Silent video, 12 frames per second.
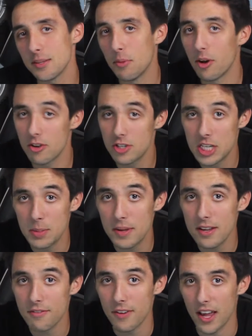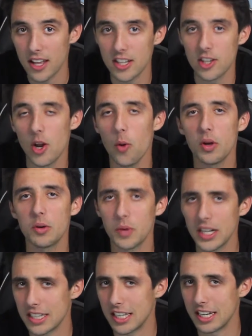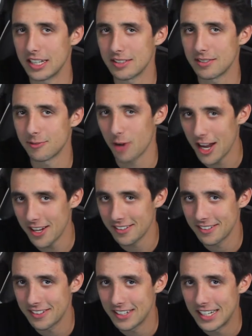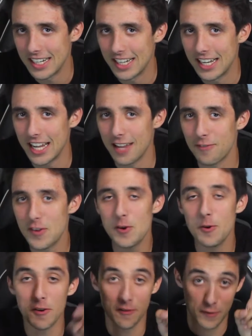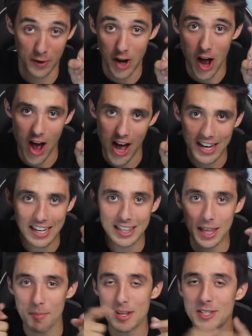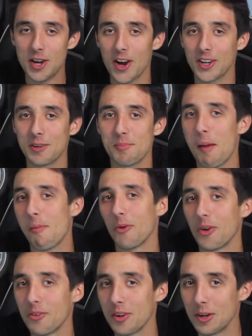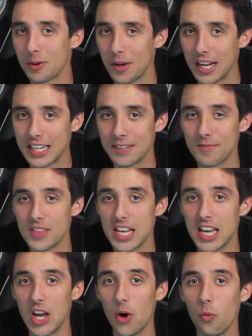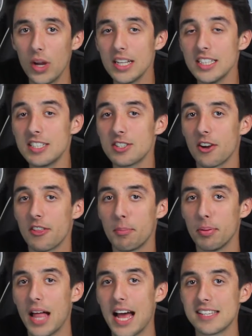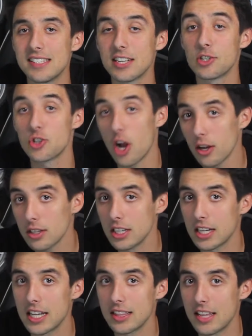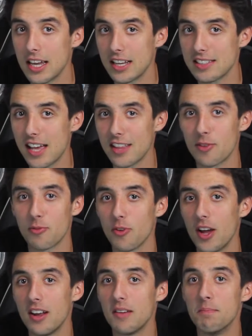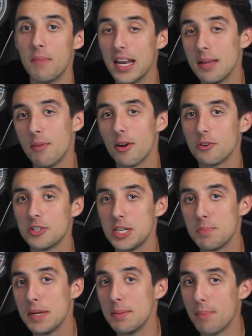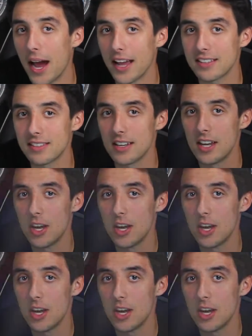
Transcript: a MotoGP fan, you know what a winglet is, right? If you forgot, let me jog your memory real quick. Winglets are the plastic shark looking things at the front of many MotoGP bikes,